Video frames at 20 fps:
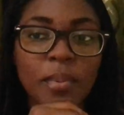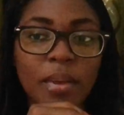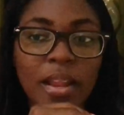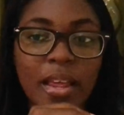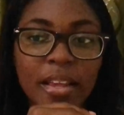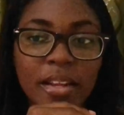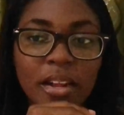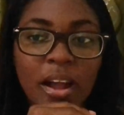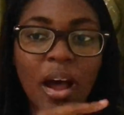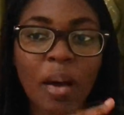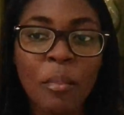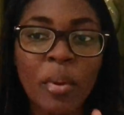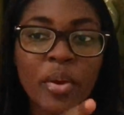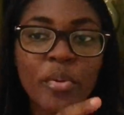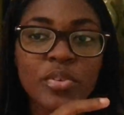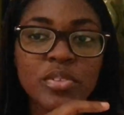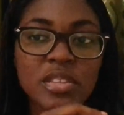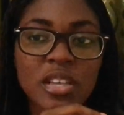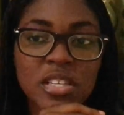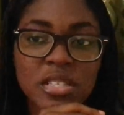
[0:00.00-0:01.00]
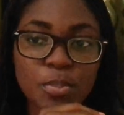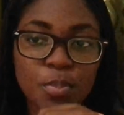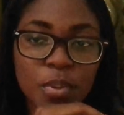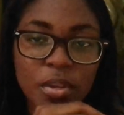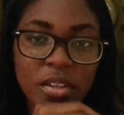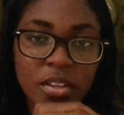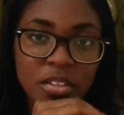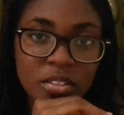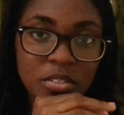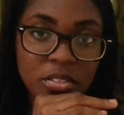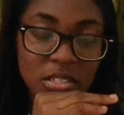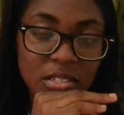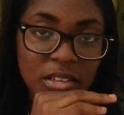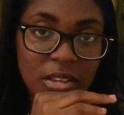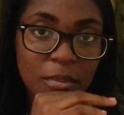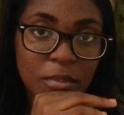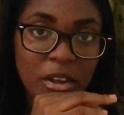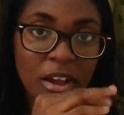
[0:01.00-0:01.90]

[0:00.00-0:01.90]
But like, now how am I going to explain to them